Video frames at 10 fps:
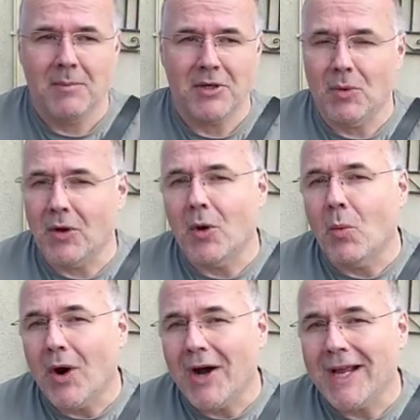but you won't know
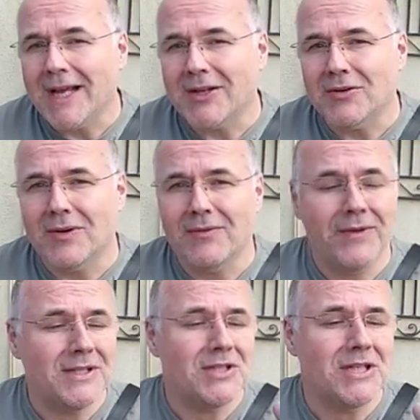why, and you'll
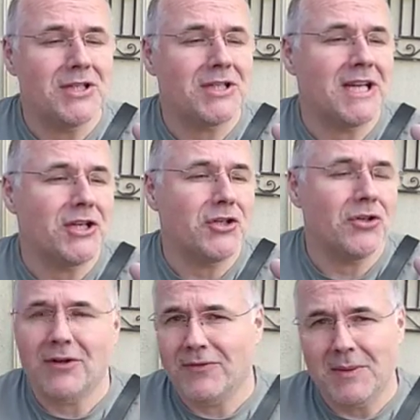eventually just get
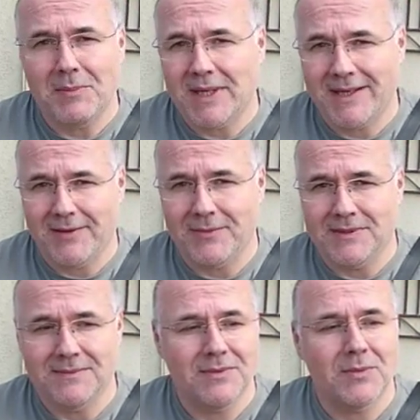shot of it and buy another
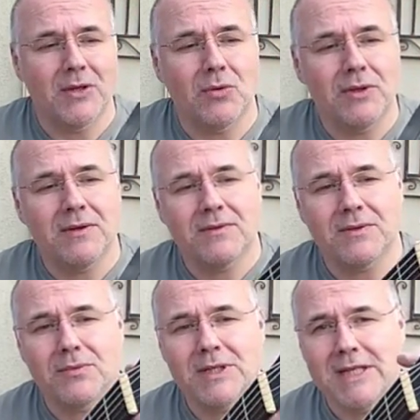one, when all you have
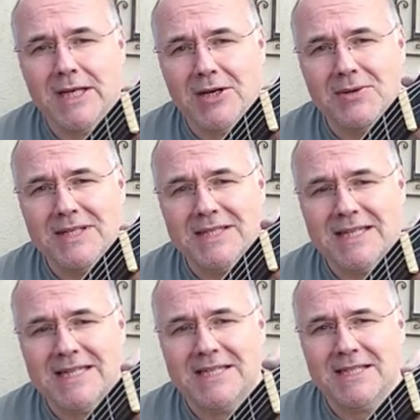to really know is
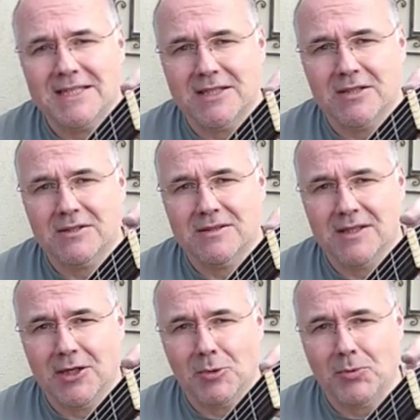that this is
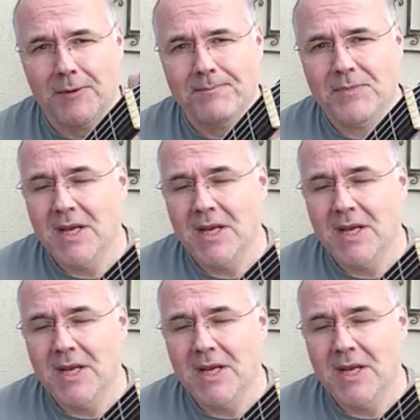the culprit.